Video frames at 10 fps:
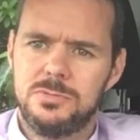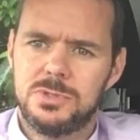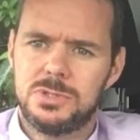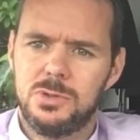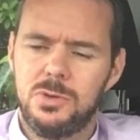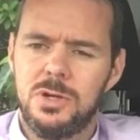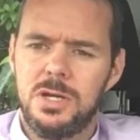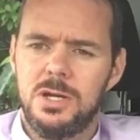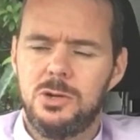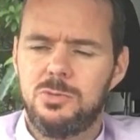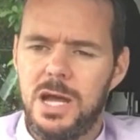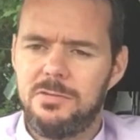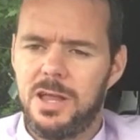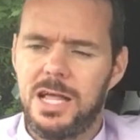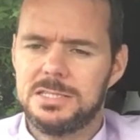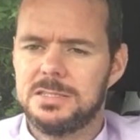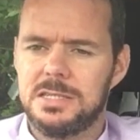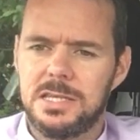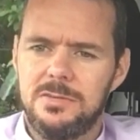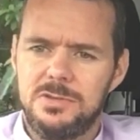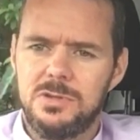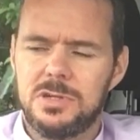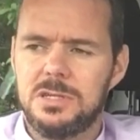So whatever answer they give you,